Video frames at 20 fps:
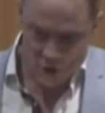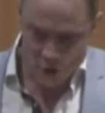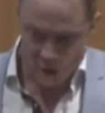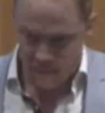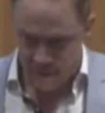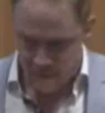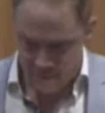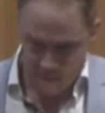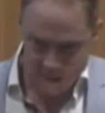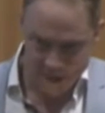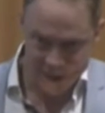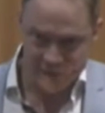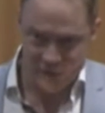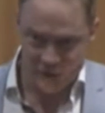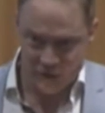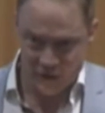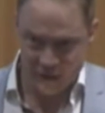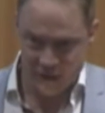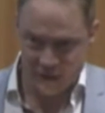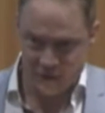job as
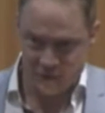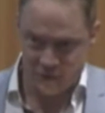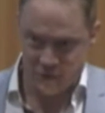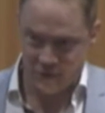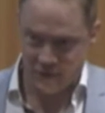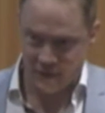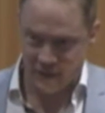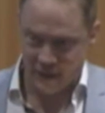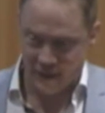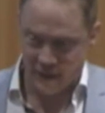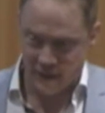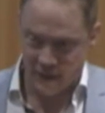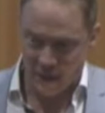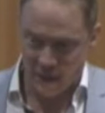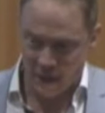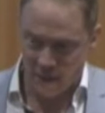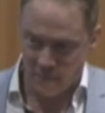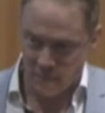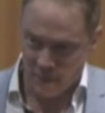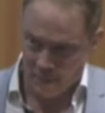behaviour change
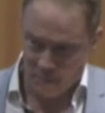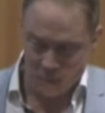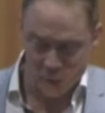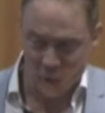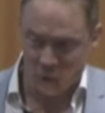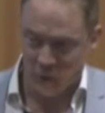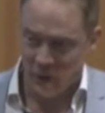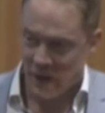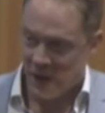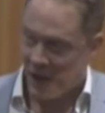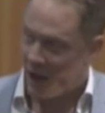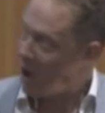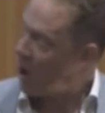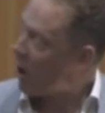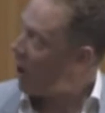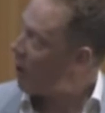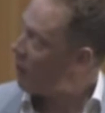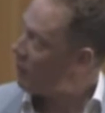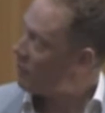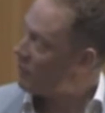people
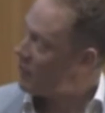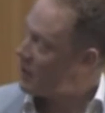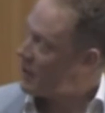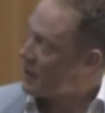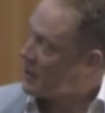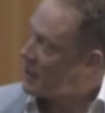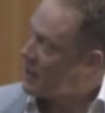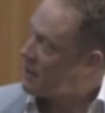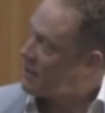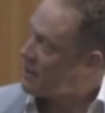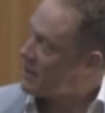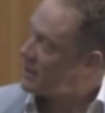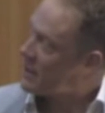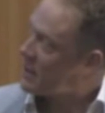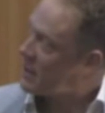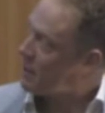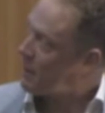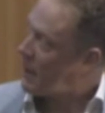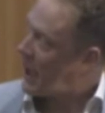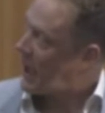of
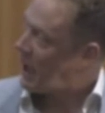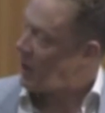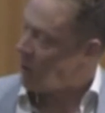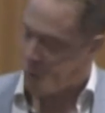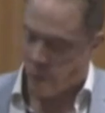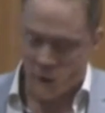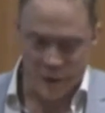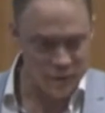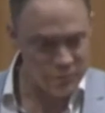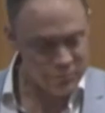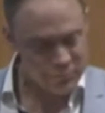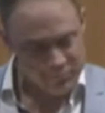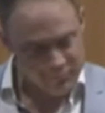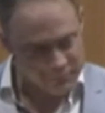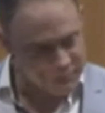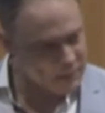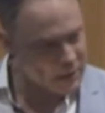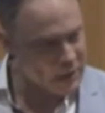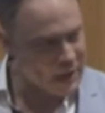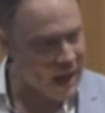thinking about what
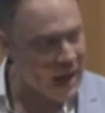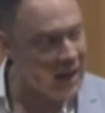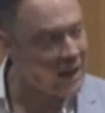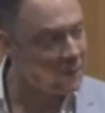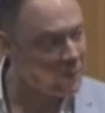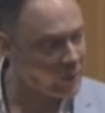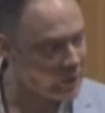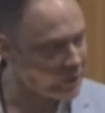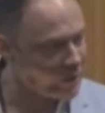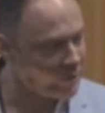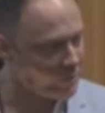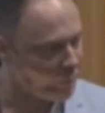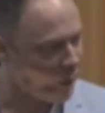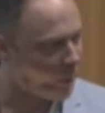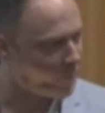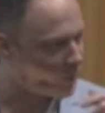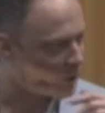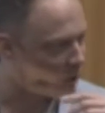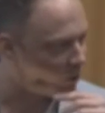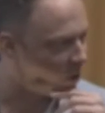Kahneman
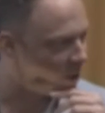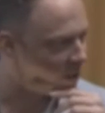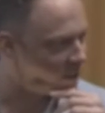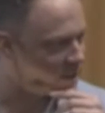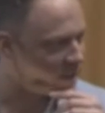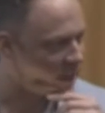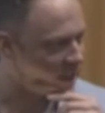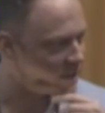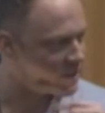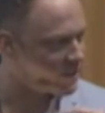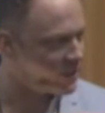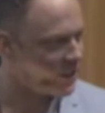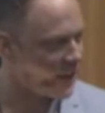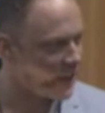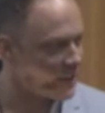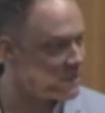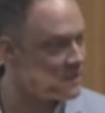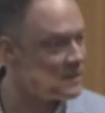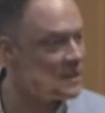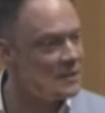popularised as
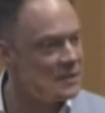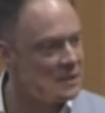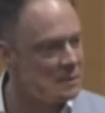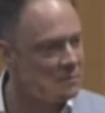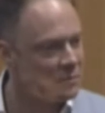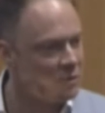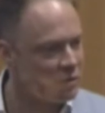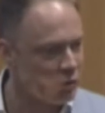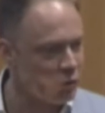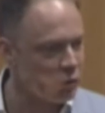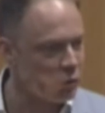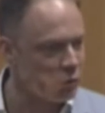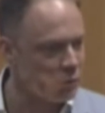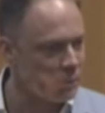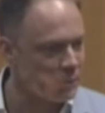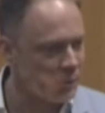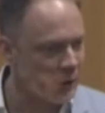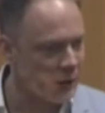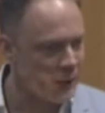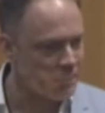System 2,
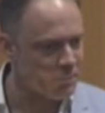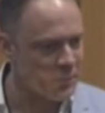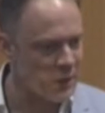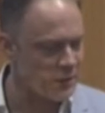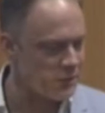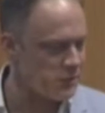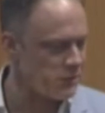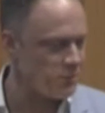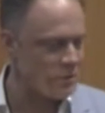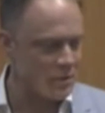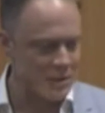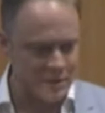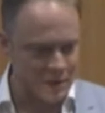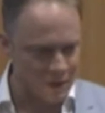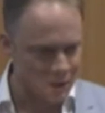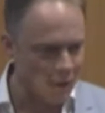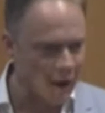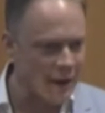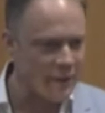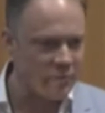right? This is
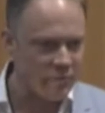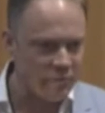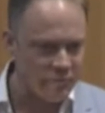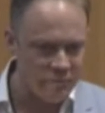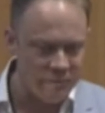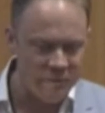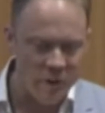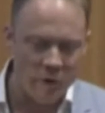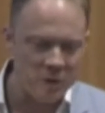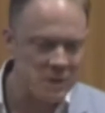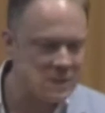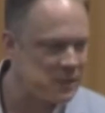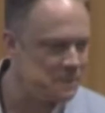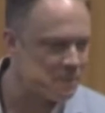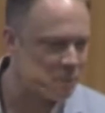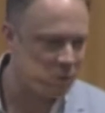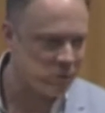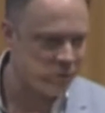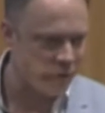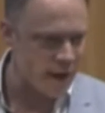a great, very
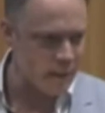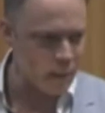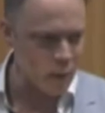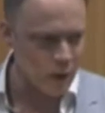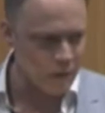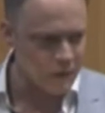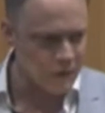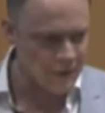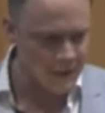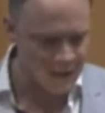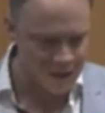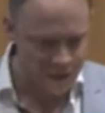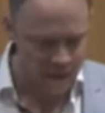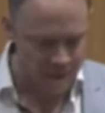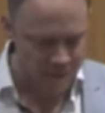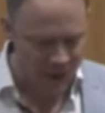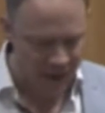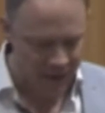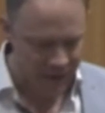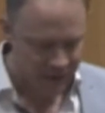simple framework for thinking
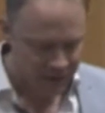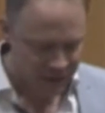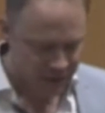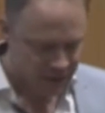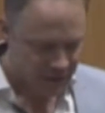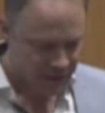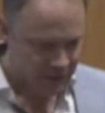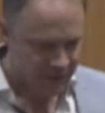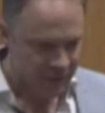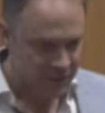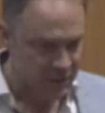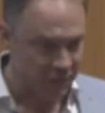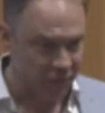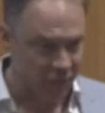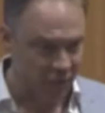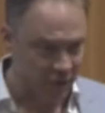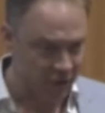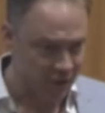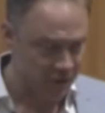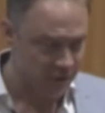about the
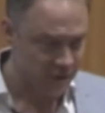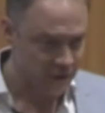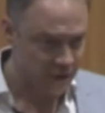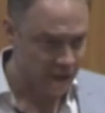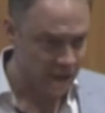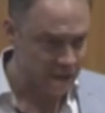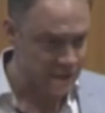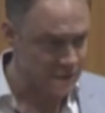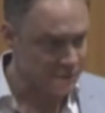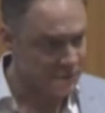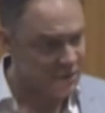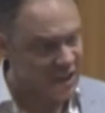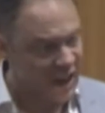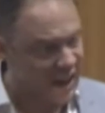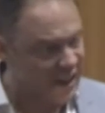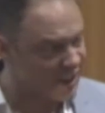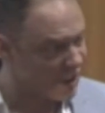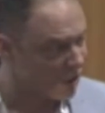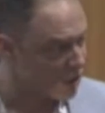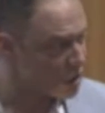different kinds of
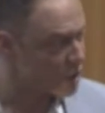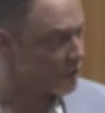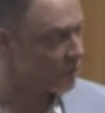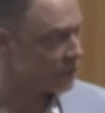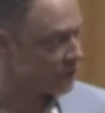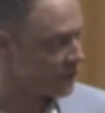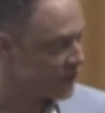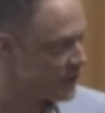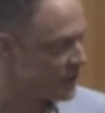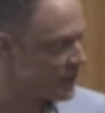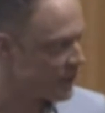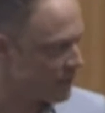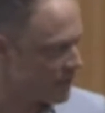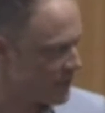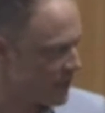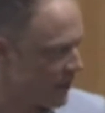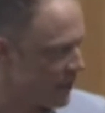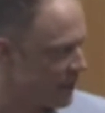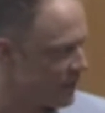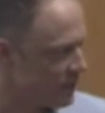psychological
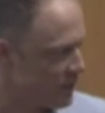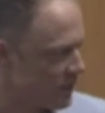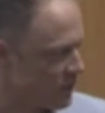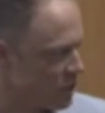systems that